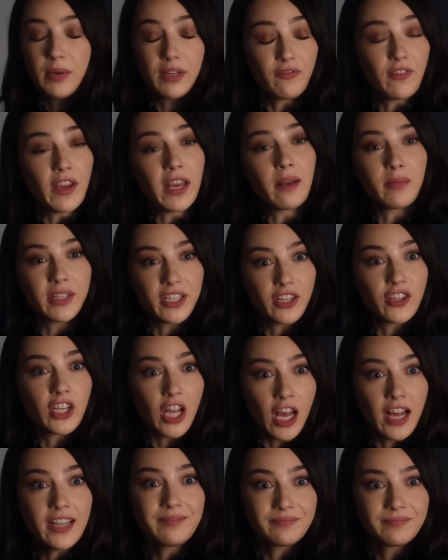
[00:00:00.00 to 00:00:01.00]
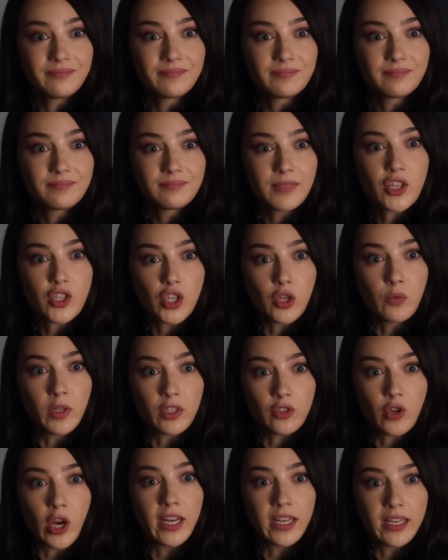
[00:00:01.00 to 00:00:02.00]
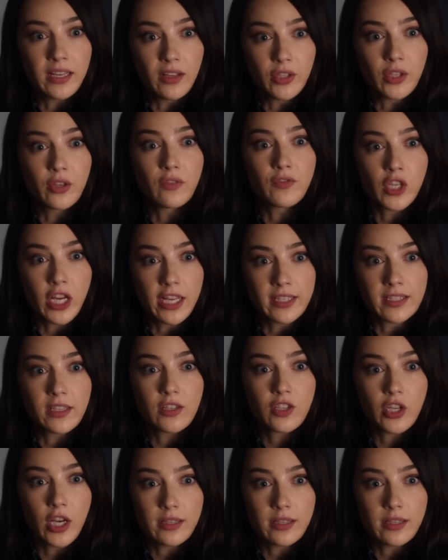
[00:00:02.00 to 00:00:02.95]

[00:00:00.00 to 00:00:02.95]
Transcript: But family or not, she will try to kill you if she gets